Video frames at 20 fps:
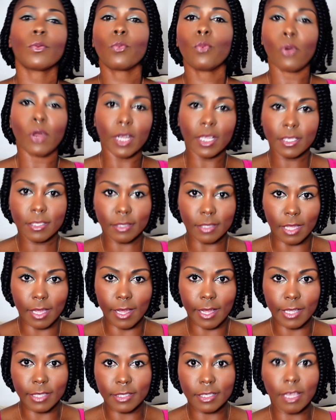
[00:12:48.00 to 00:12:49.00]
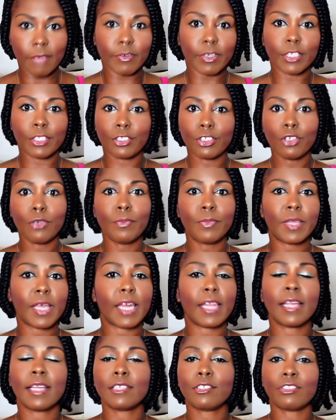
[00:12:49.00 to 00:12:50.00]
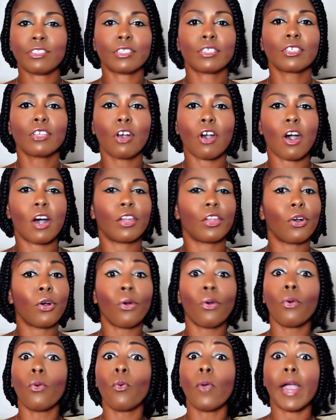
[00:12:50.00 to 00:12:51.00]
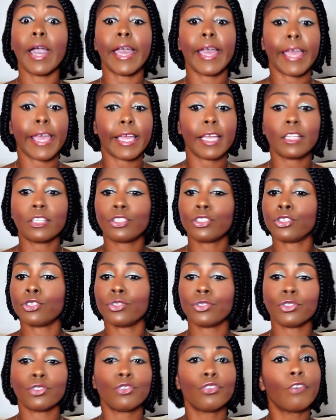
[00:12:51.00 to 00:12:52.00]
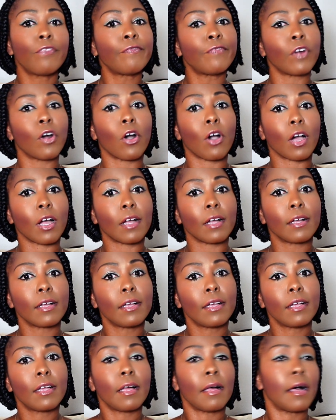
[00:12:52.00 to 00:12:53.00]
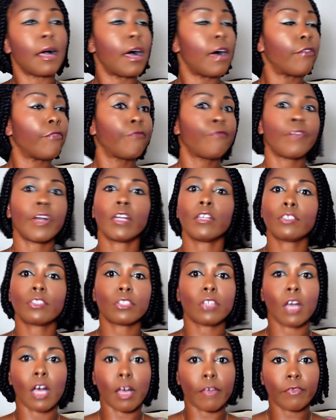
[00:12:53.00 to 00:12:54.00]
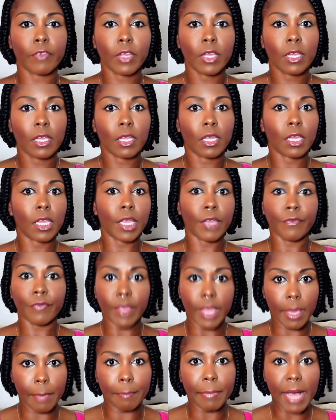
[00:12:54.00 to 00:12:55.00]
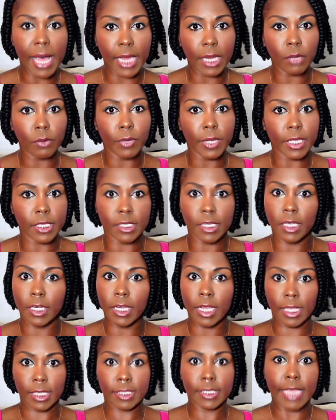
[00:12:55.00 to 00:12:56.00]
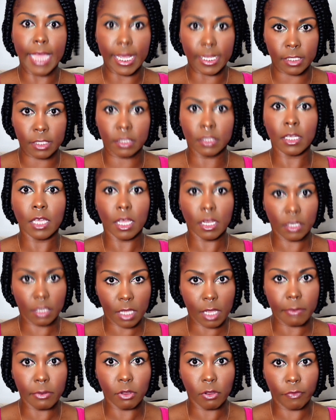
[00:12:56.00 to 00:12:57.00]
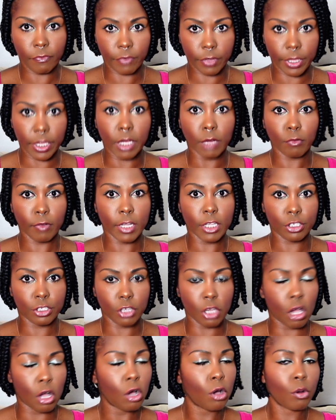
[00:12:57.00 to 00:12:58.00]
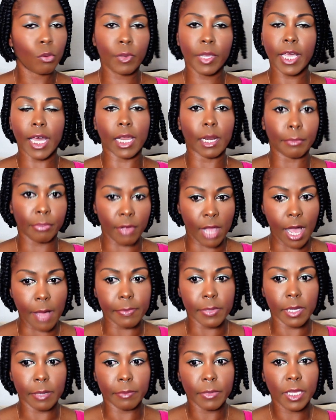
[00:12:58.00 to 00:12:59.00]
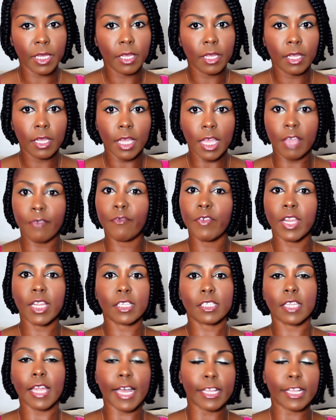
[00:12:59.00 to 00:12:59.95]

the warning signs of a dupe that has just gone way too far? First off, if that bottle is an exact stunt double for the original, we got a problem. If it is